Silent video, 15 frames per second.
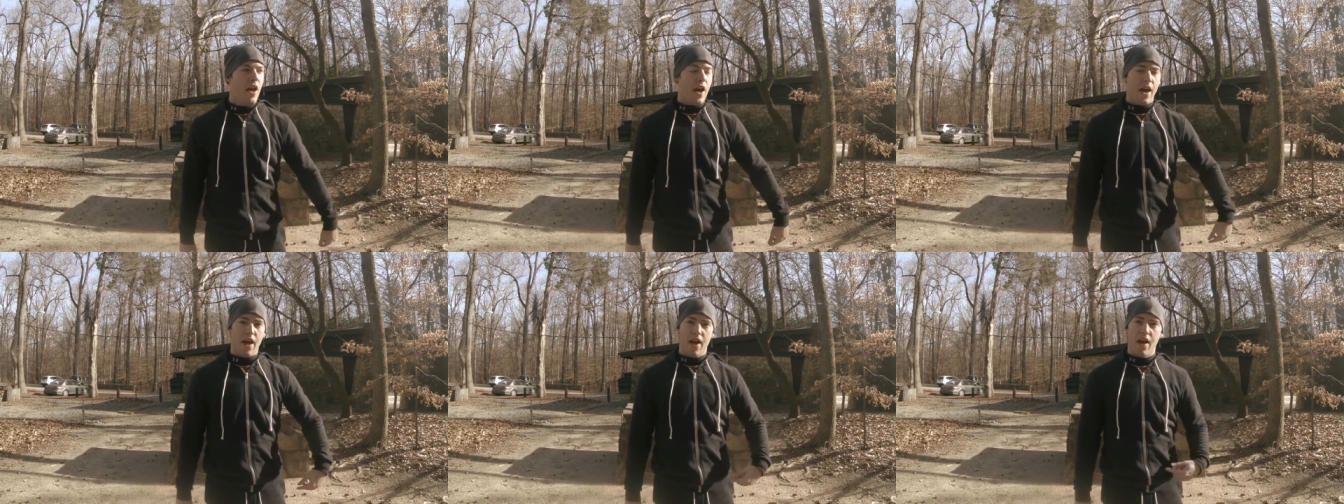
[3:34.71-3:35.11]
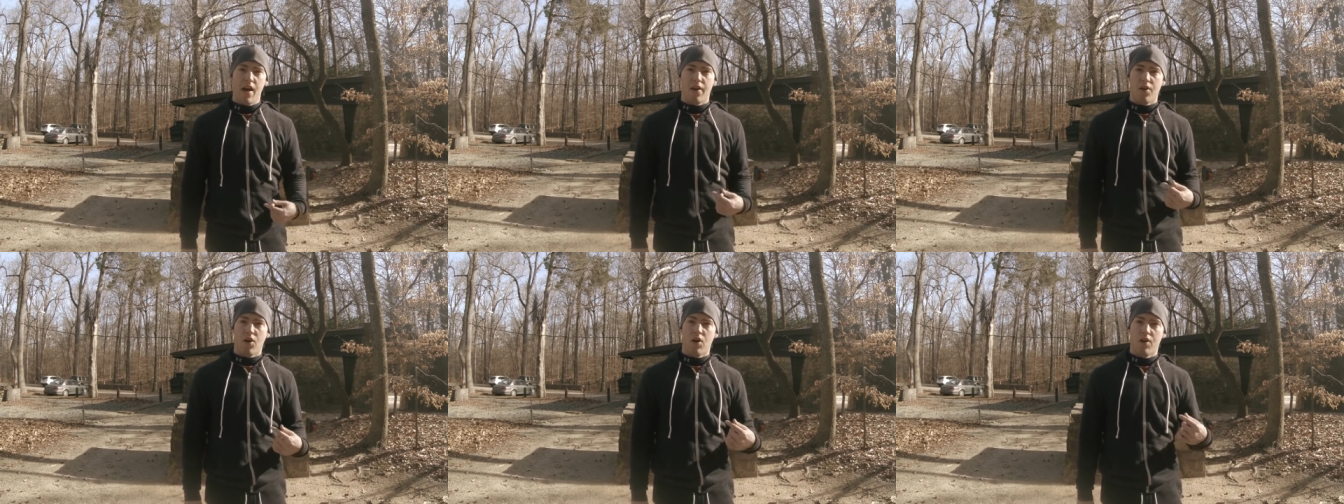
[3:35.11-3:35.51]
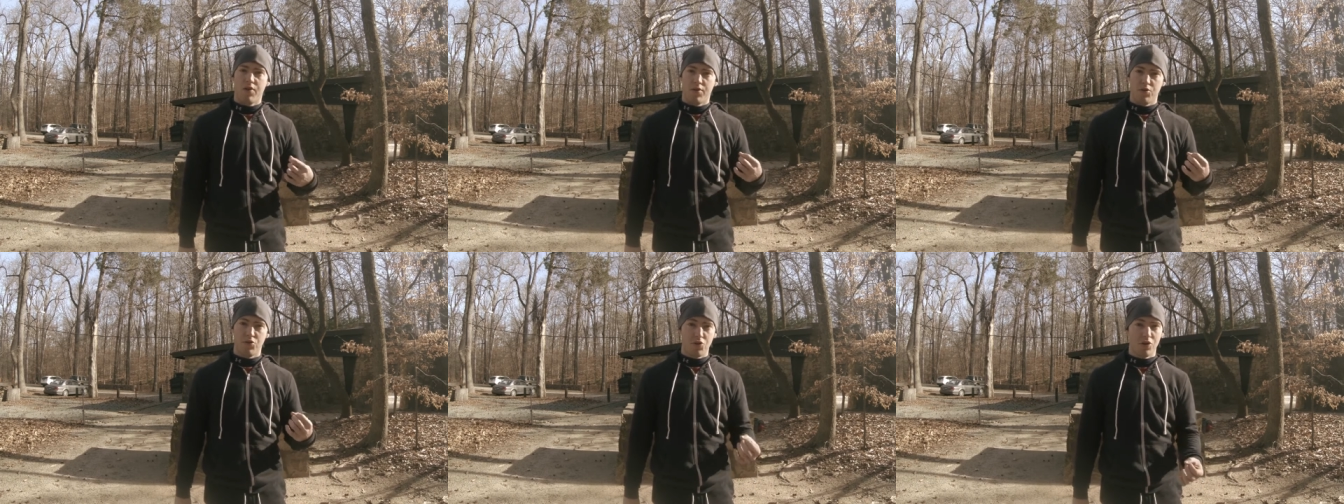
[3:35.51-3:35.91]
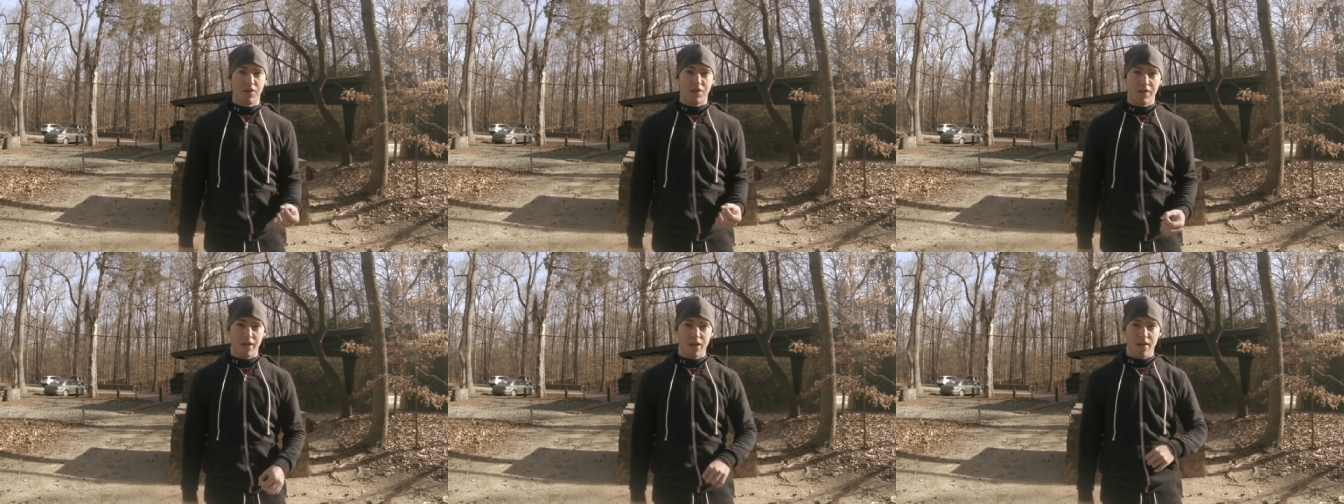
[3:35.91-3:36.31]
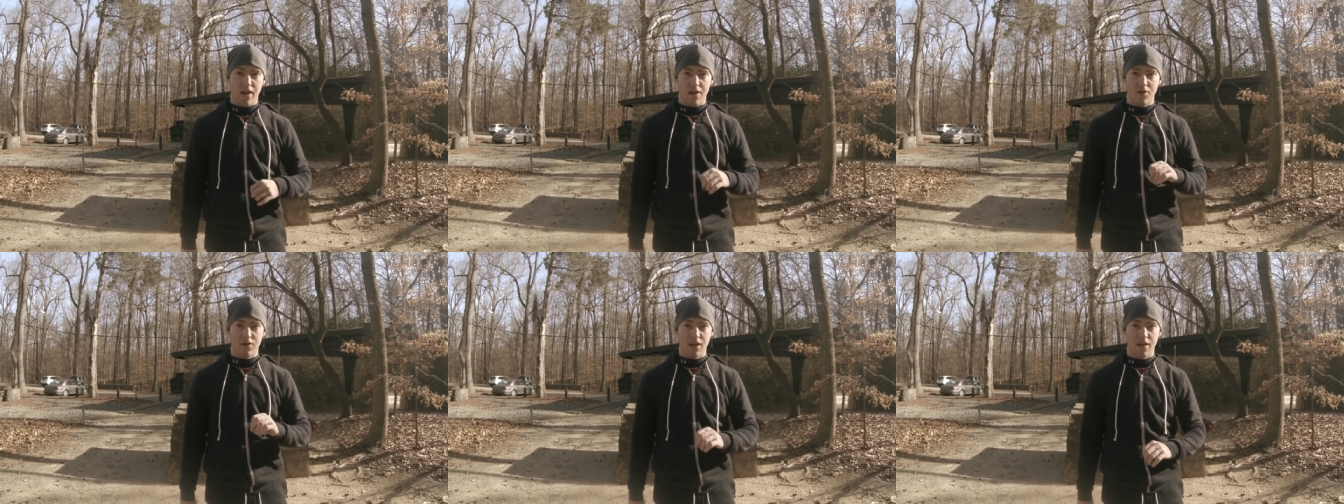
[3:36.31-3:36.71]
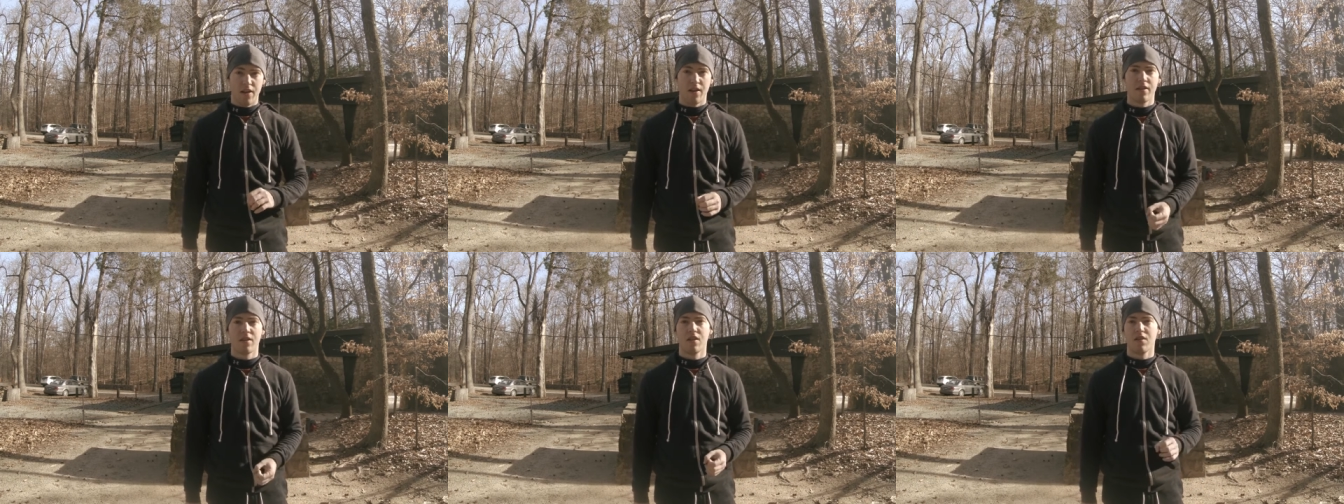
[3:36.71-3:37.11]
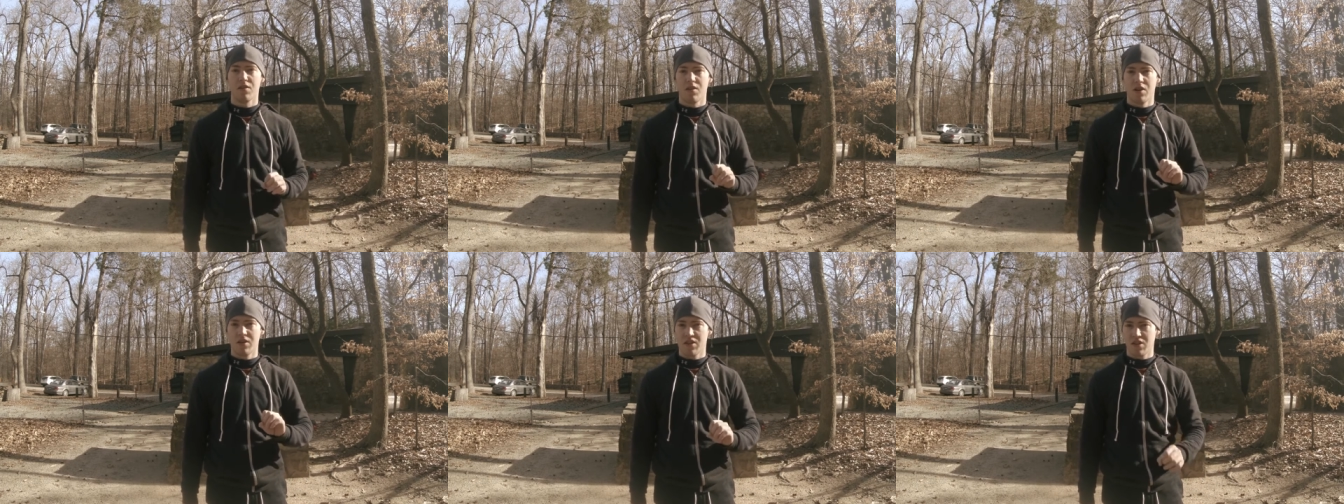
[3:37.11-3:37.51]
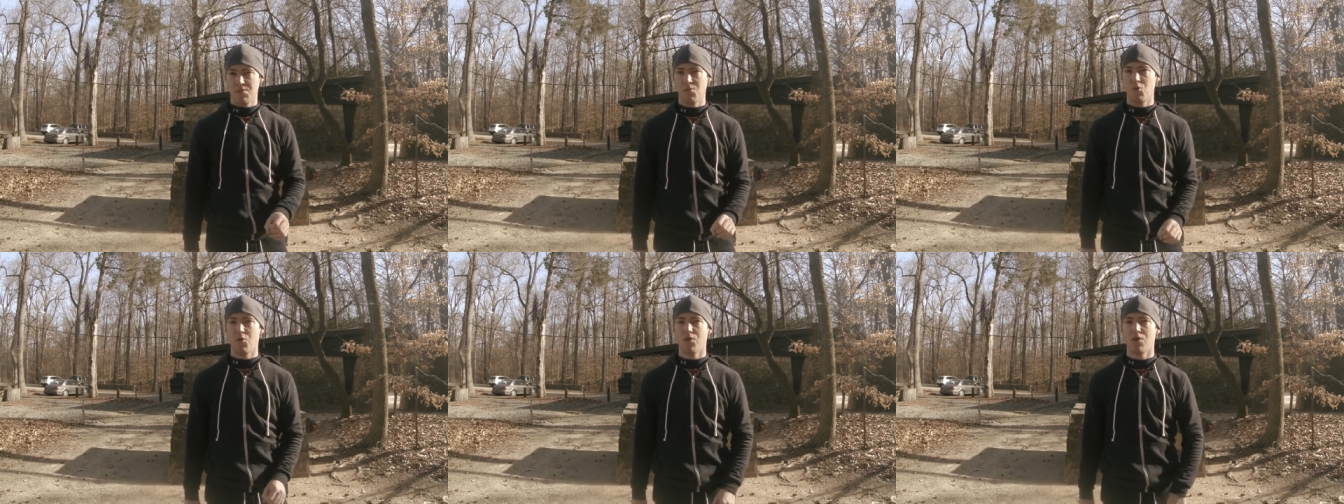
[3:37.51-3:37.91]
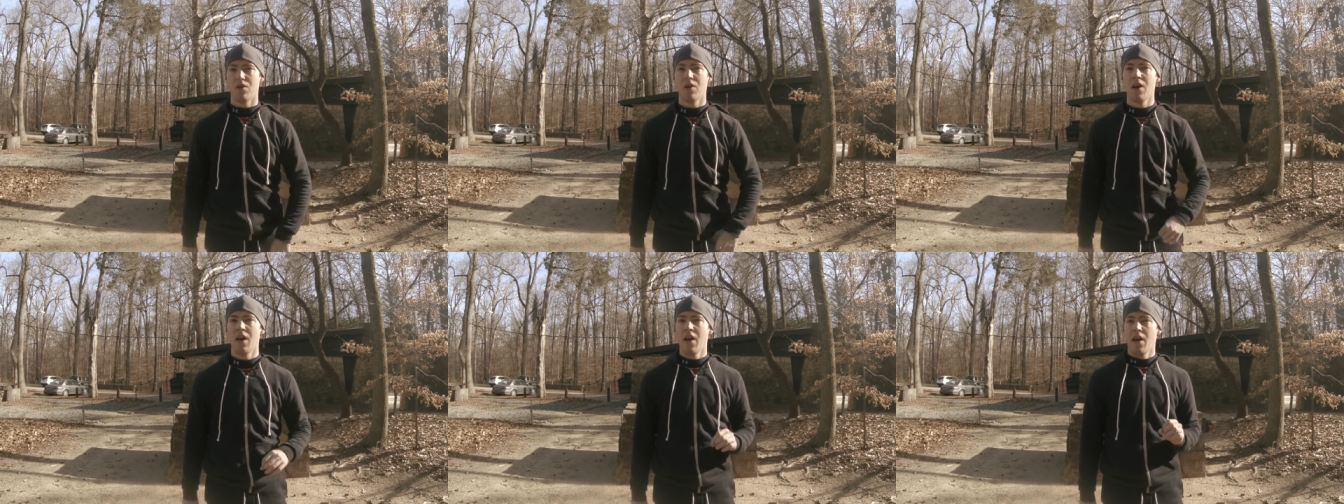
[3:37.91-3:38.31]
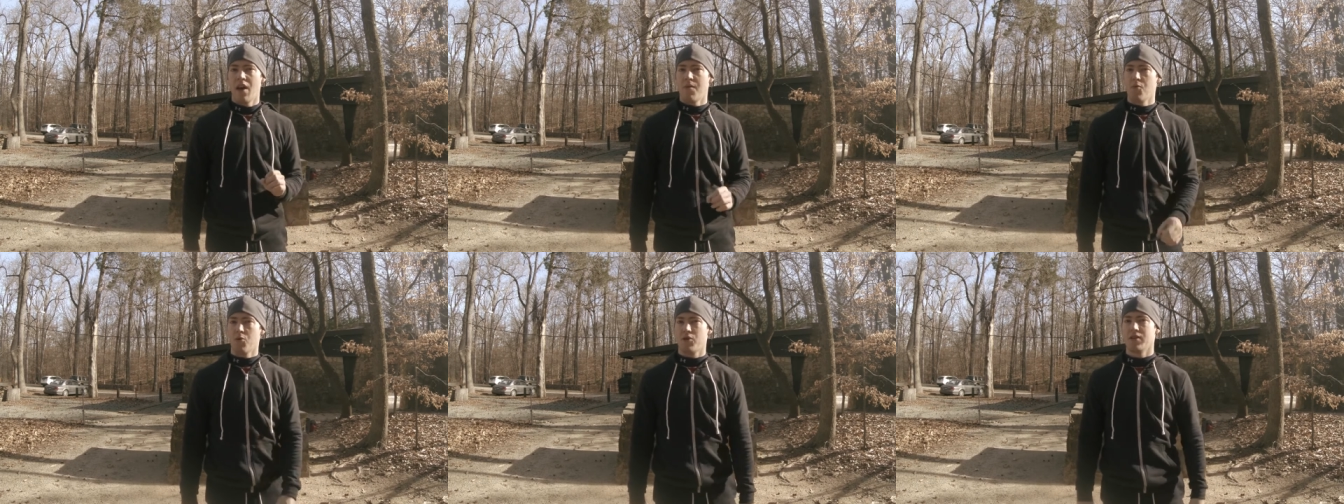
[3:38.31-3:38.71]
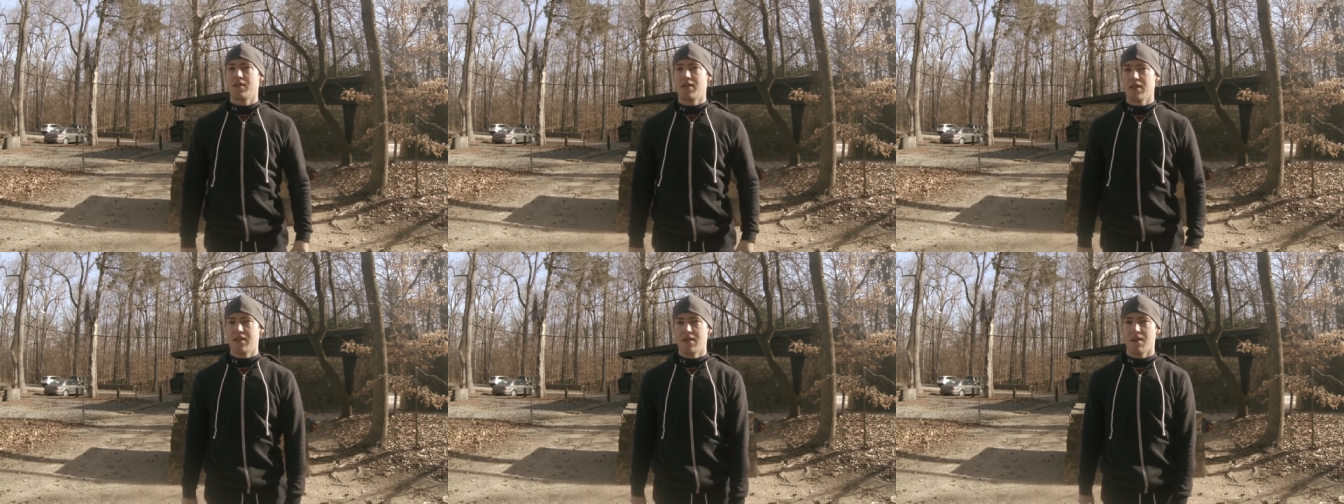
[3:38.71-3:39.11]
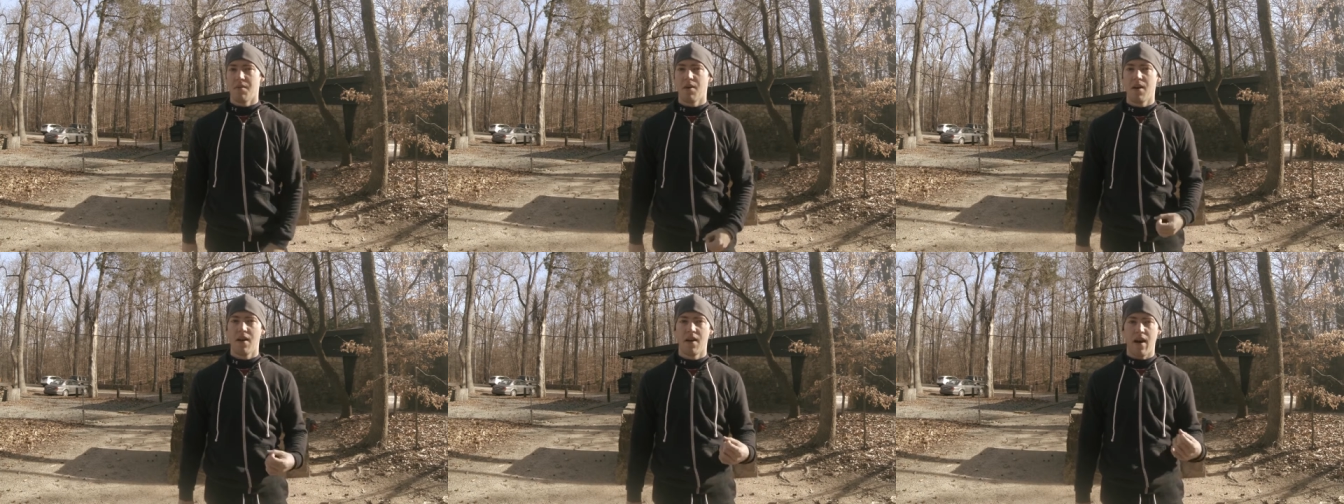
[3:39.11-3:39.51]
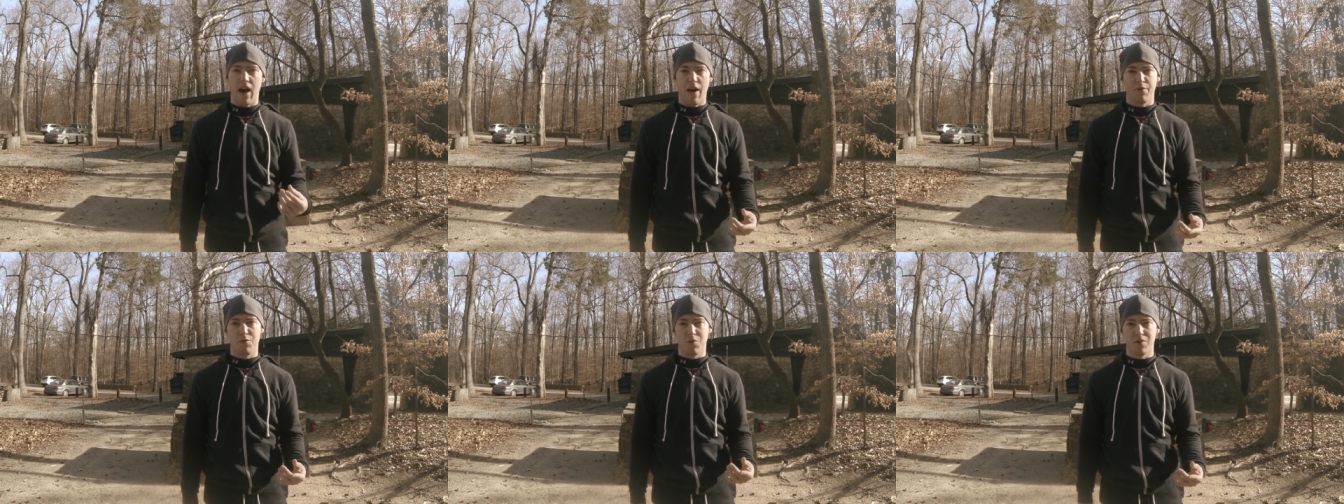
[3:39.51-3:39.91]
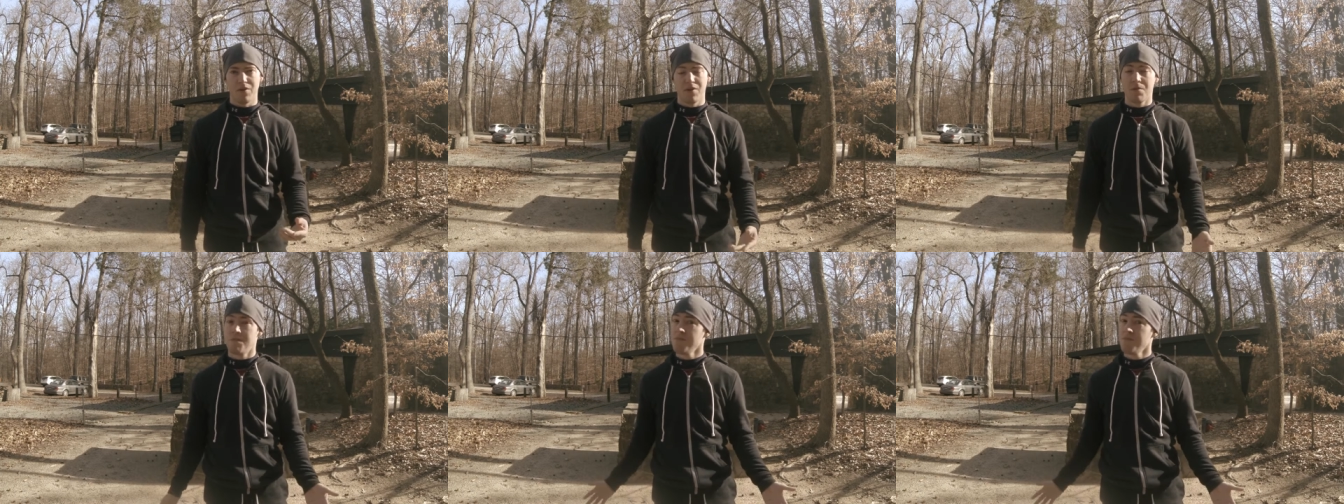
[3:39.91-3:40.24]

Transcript: and you should see that your technique is a little smoother and more consistent afterwards.